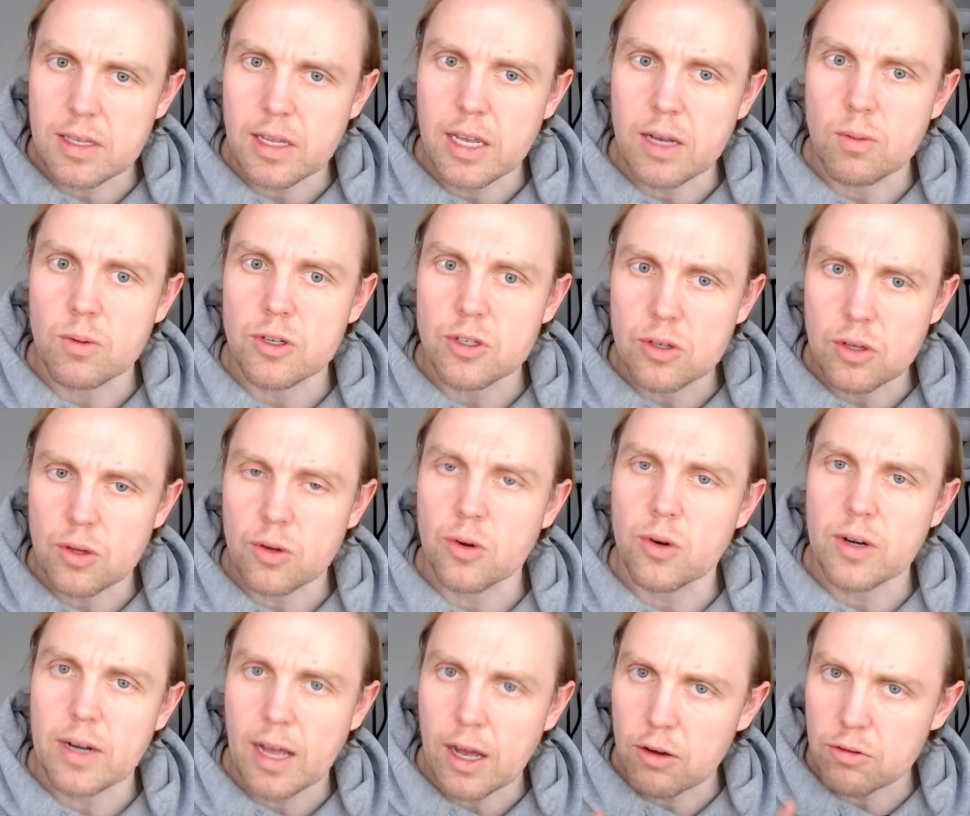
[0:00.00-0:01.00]
language
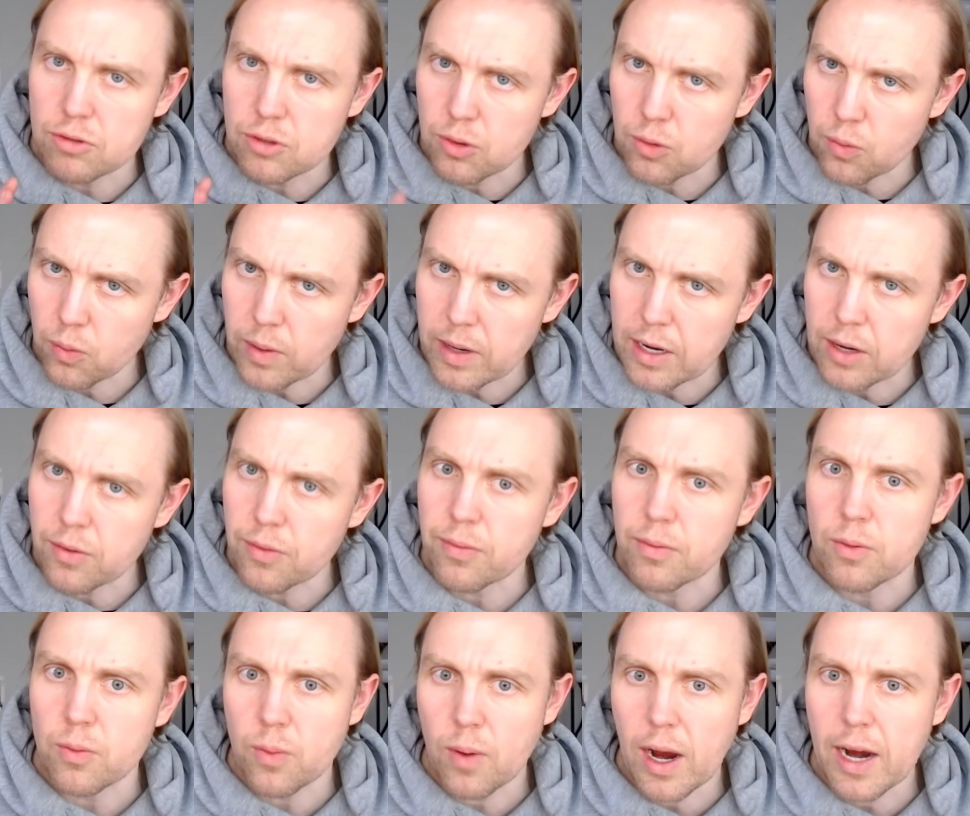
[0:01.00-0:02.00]
learn how to read
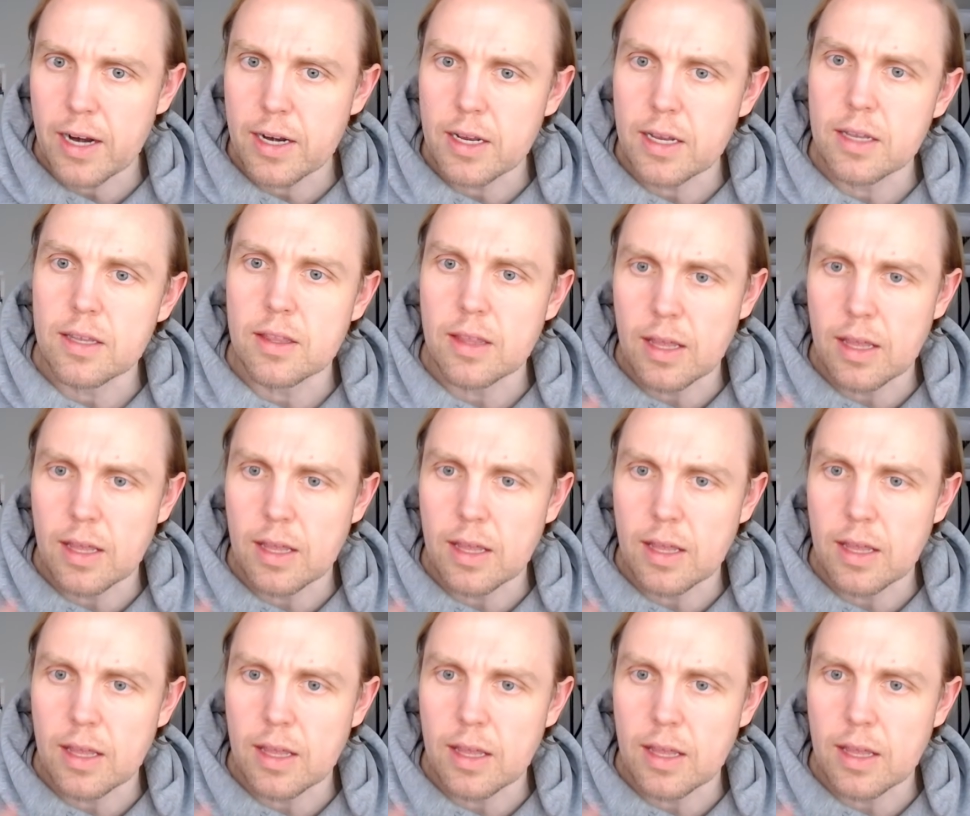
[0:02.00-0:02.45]
through writing,